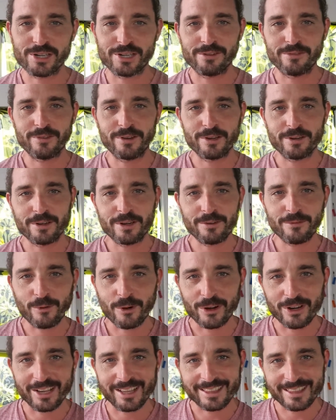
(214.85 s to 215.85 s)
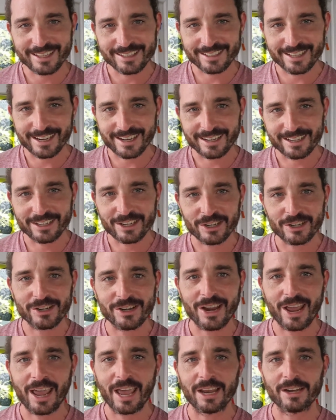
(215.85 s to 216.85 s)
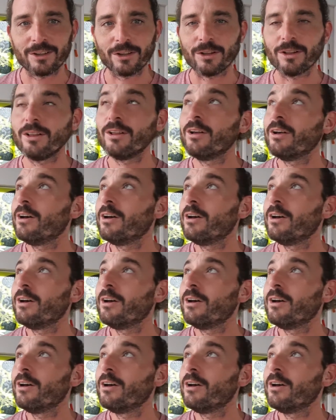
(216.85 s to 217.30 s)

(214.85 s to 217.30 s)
if it weren't anything that I couldn't handle.